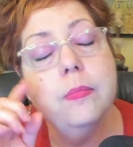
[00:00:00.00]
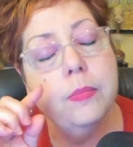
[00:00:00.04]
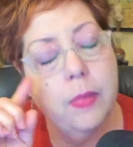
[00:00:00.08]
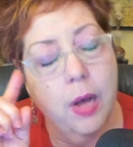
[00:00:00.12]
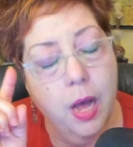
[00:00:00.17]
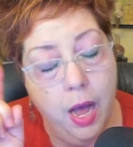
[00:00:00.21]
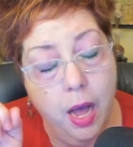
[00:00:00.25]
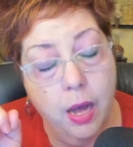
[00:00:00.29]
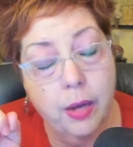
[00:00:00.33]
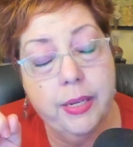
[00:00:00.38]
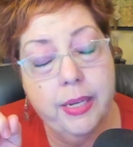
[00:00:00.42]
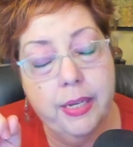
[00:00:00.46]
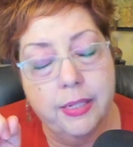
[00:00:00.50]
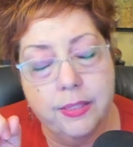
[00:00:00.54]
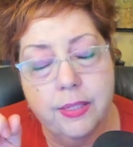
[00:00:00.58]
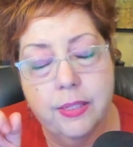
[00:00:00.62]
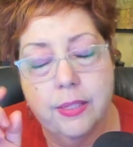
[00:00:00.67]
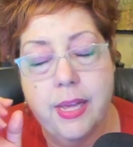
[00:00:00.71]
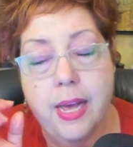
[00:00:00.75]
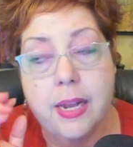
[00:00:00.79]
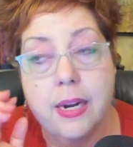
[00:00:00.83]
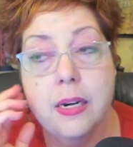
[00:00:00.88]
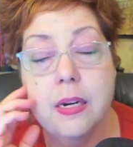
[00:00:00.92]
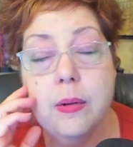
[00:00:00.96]
I'll get to
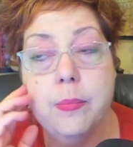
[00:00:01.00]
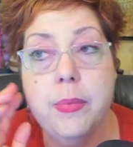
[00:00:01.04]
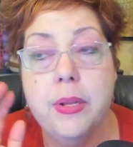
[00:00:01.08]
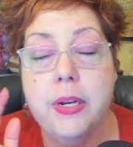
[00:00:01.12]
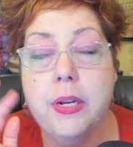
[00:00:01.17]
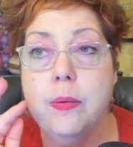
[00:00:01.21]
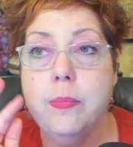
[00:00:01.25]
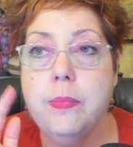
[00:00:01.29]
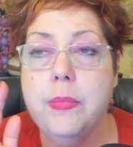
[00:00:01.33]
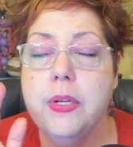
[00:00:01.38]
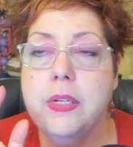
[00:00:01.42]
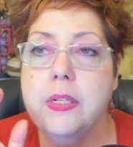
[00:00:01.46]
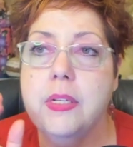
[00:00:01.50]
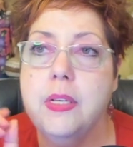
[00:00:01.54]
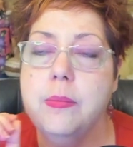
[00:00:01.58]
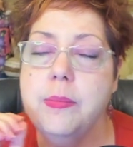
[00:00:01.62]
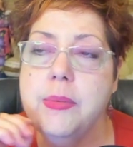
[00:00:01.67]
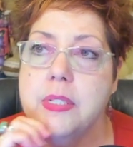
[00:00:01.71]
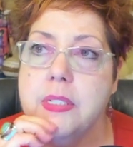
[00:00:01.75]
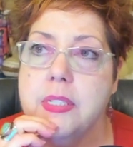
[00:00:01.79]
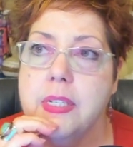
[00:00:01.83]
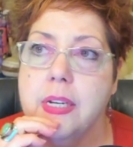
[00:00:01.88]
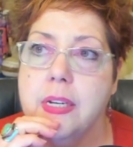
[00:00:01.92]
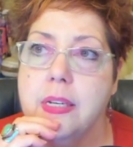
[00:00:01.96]
that in a minute, but give me a
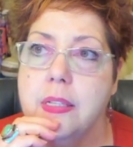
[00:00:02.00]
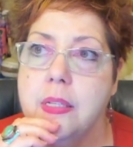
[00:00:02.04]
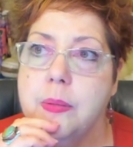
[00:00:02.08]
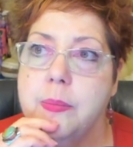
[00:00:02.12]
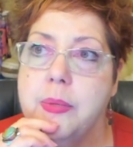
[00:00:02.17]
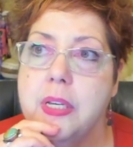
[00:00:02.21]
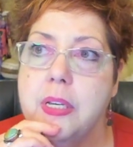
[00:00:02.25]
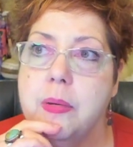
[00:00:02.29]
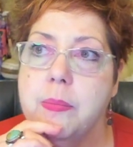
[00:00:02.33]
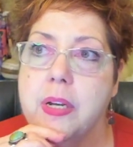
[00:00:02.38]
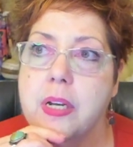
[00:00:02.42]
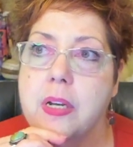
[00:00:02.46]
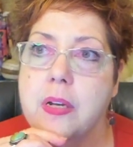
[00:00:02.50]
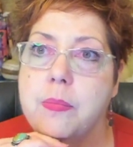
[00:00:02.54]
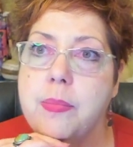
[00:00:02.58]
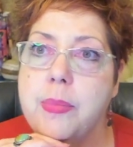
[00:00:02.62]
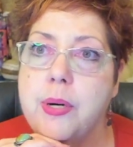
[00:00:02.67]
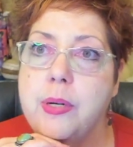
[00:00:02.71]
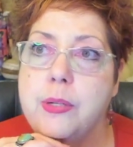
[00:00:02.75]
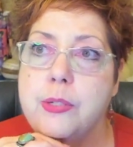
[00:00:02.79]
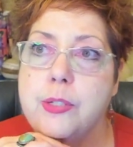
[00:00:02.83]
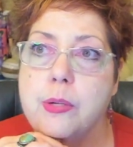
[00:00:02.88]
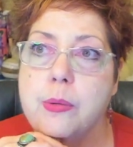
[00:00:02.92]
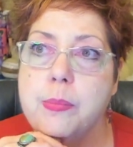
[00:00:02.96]
second. Let me get my
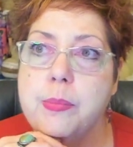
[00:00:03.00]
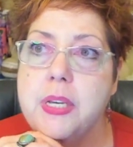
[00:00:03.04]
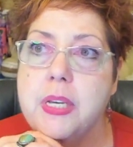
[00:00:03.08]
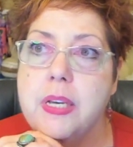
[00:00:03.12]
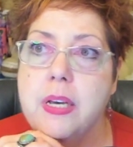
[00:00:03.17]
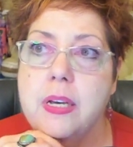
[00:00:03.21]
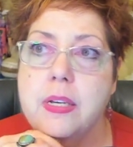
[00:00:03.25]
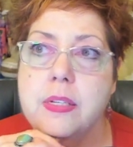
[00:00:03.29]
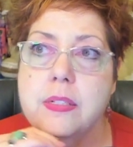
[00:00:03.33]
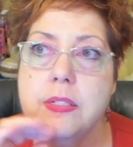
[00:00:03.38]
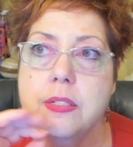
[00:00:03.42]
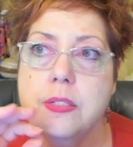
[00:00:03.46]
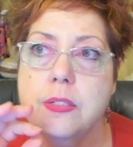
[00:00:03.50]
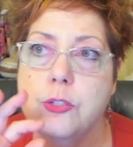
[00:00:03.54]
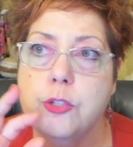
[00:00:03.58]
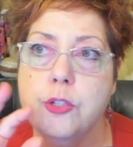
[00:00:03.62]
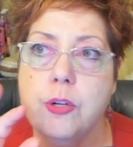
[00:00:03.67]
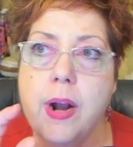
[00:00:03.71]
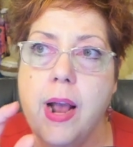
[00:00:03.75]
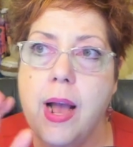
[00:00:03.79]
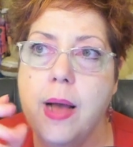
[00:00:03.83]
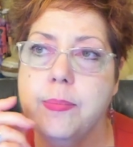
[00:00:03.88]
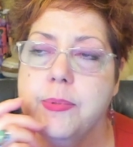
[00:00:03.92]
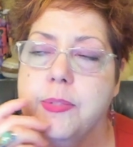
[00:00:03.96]
composure, because
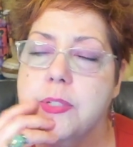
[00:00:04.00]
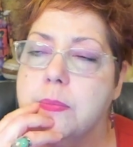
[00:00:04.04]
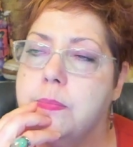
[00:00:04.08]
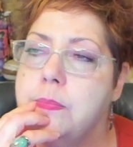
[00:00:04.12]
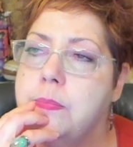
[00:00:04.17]
traps.